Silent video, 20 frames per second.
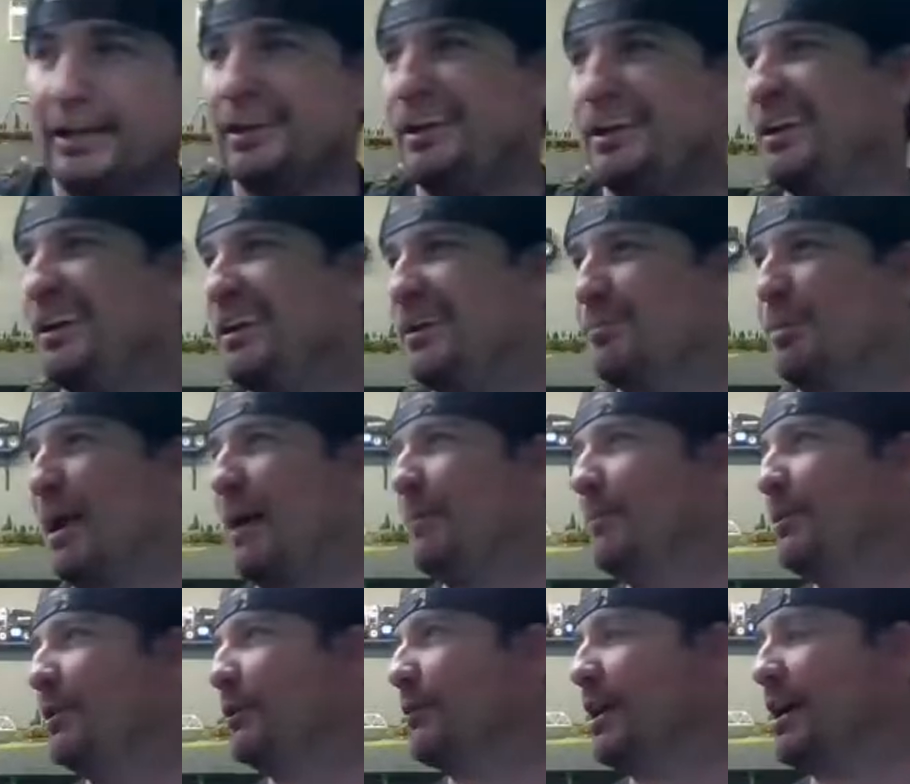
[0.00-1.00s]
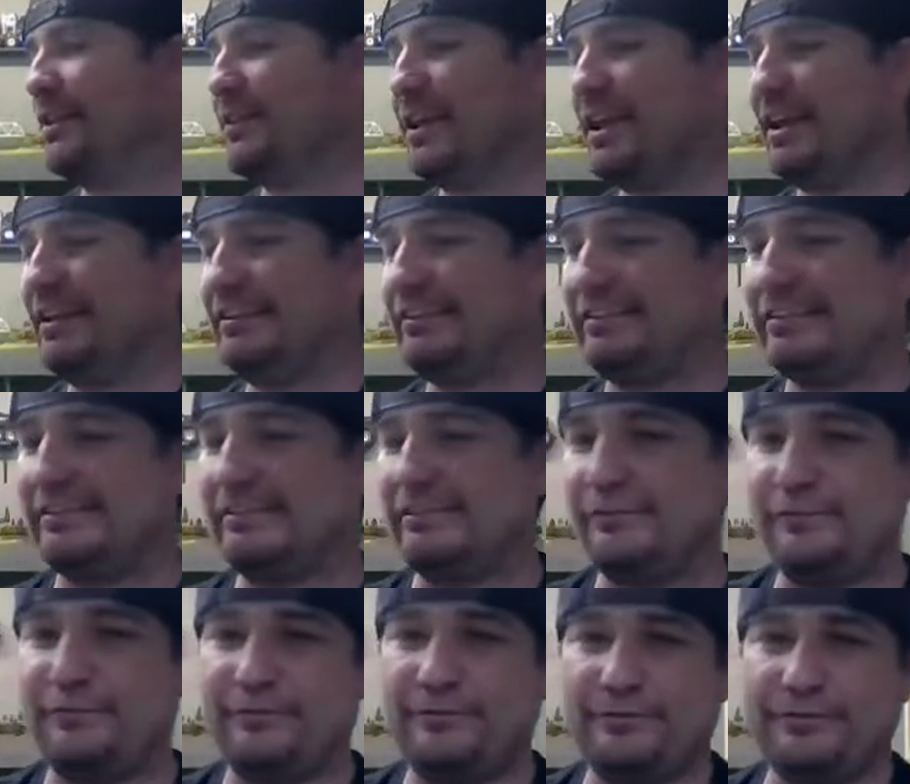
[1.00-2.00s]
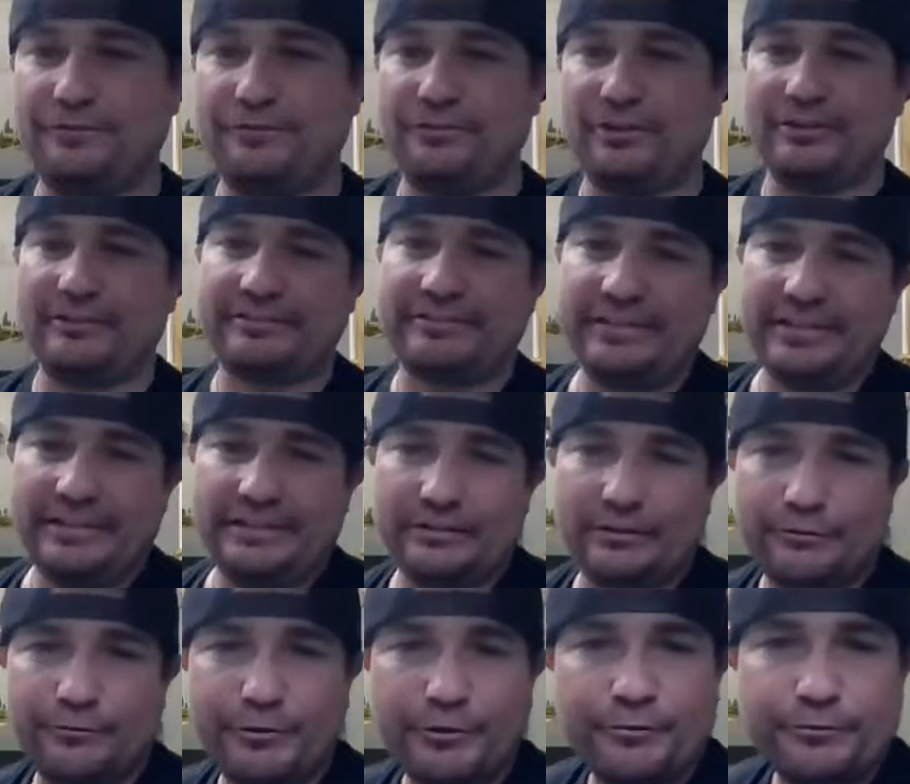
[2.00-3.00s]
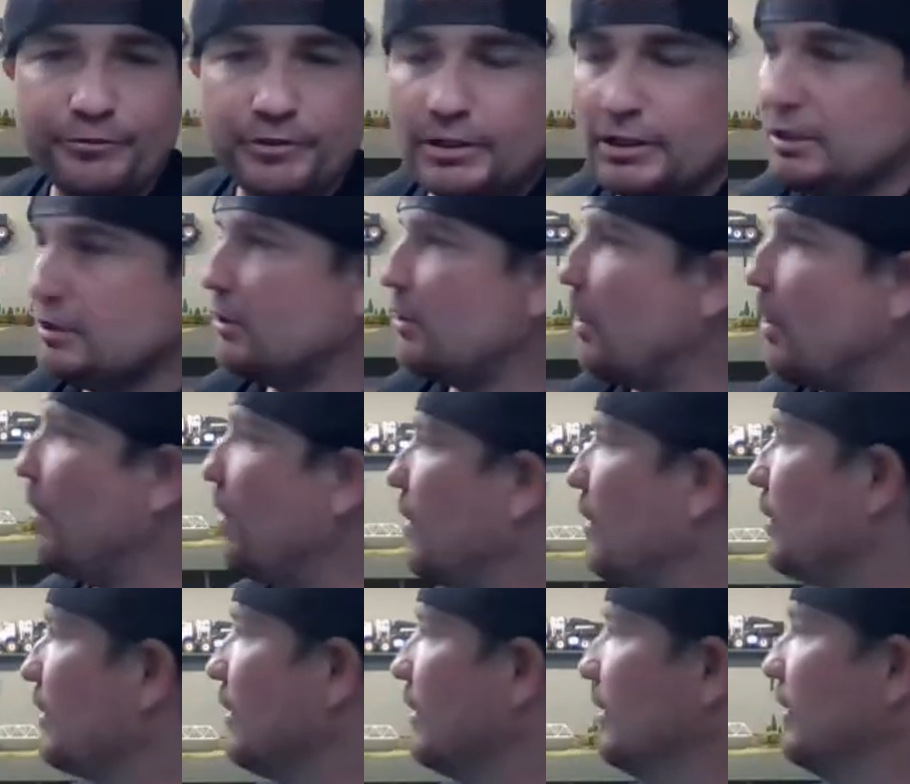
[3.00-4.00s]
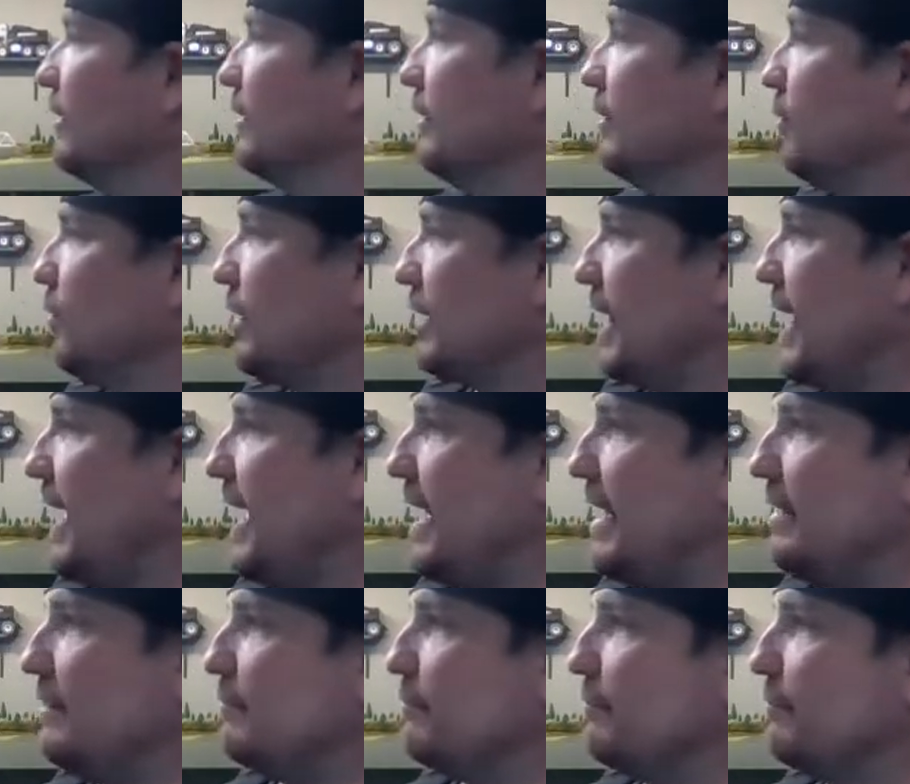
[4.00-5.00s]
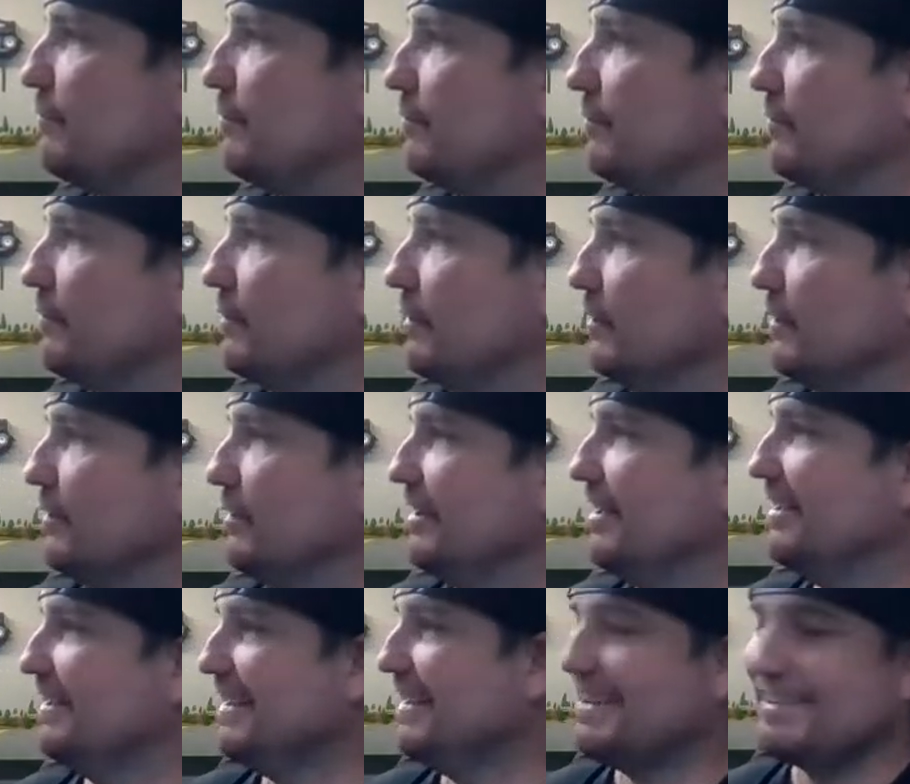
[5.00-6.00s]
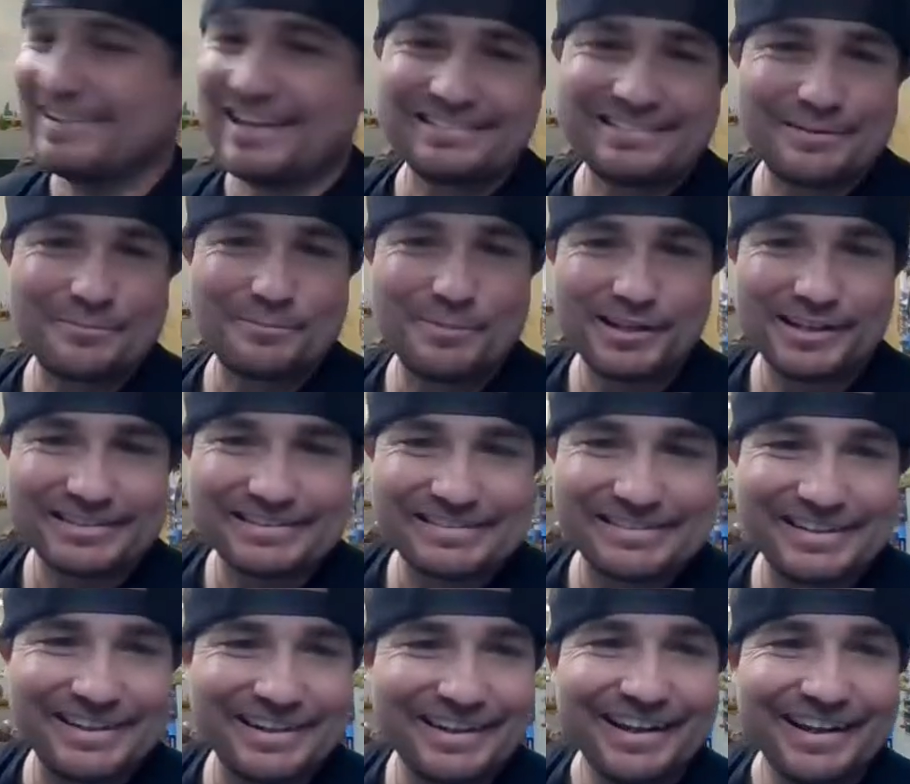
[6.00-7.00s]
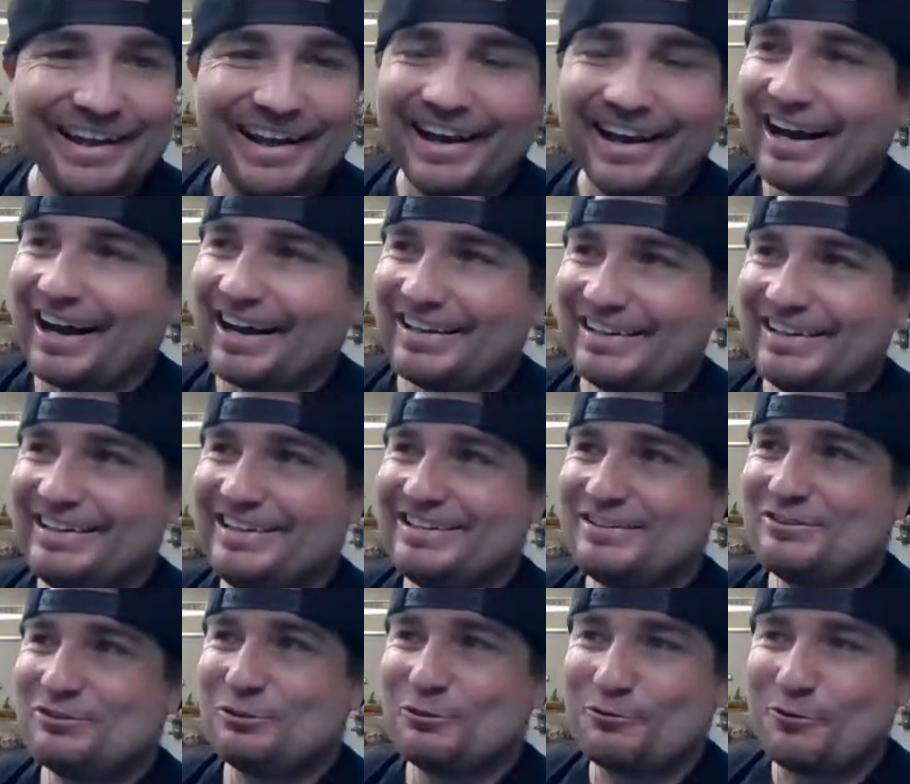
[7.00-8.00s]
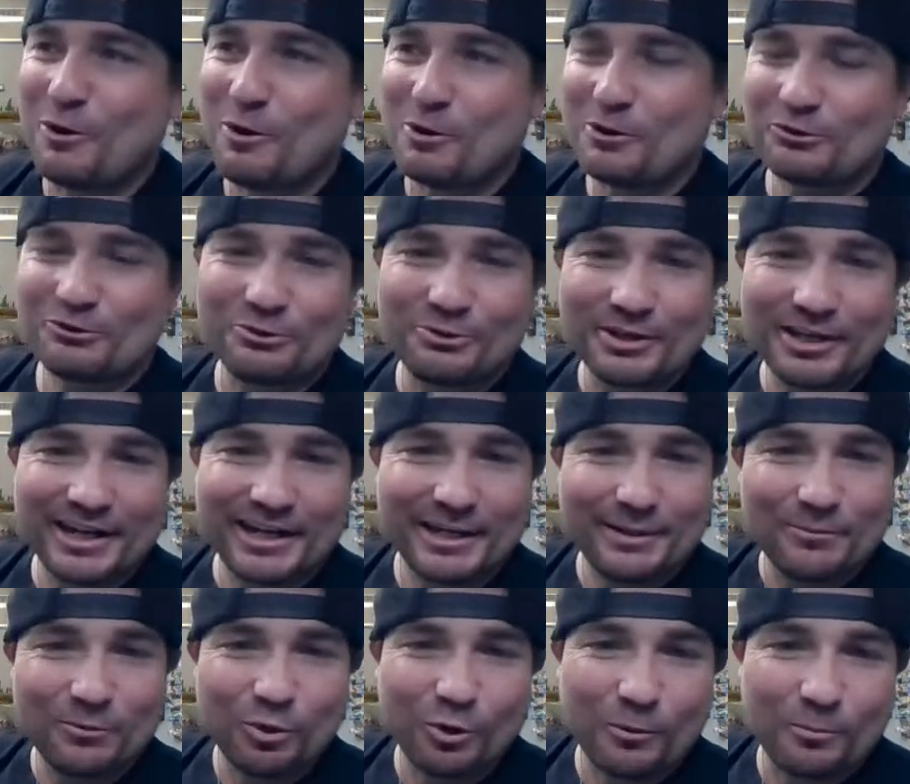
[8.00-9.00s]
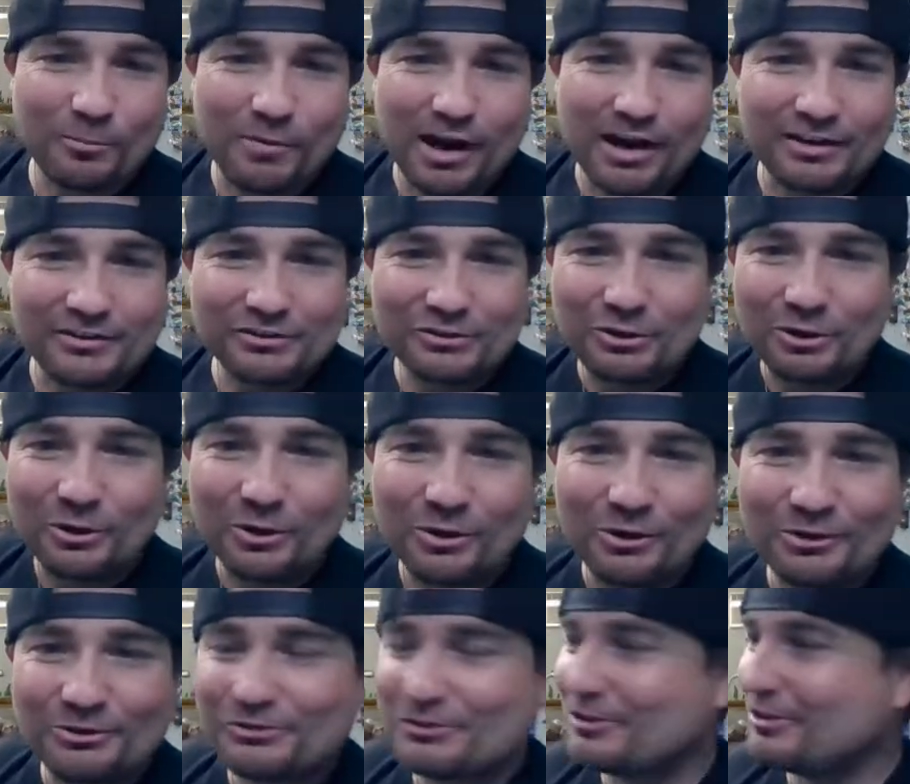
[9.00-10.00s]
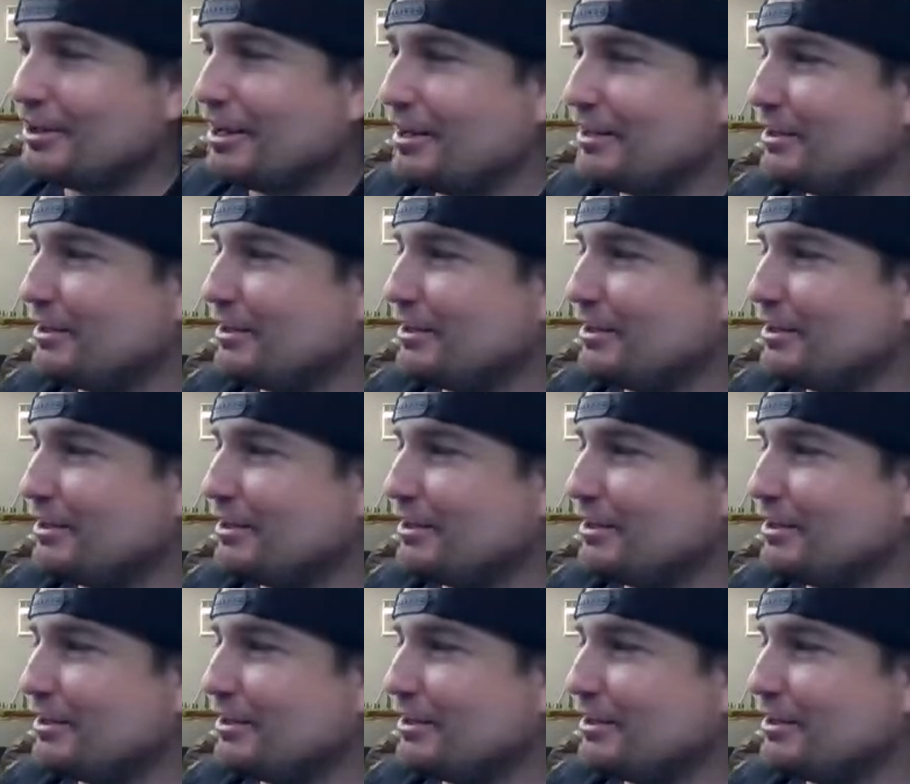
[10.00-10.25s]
probably around a 16 to 15 car. What I have. That's the biggest thing. I need to focus on getting more box cars and